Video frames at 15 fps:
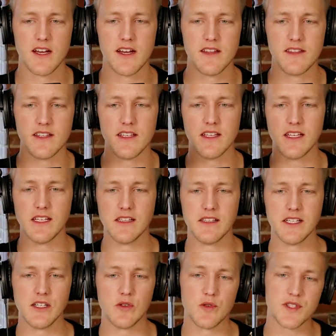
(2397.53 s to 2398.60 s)
the
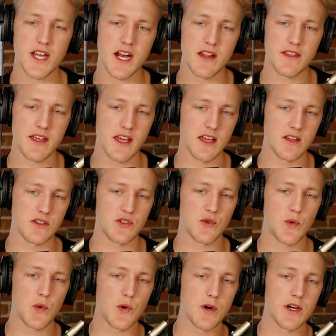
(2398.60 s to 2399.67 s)
illegal side of things
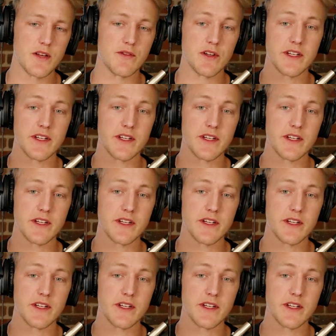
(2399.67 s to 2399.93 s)
or if you're a